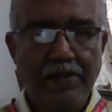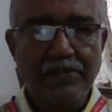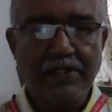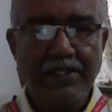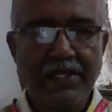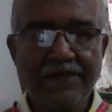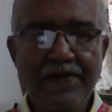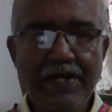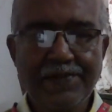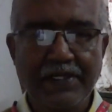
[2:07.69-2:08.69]
So there are
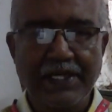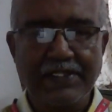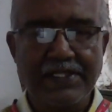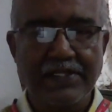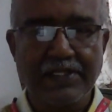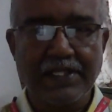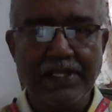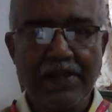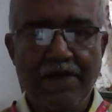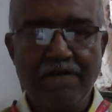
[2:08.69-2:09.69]
different types of clutches are the
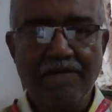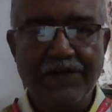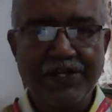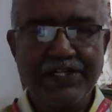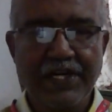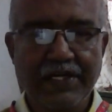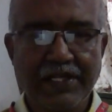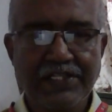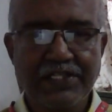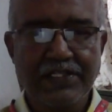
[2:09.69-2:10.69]
friction
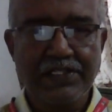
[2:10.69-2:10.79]
clutch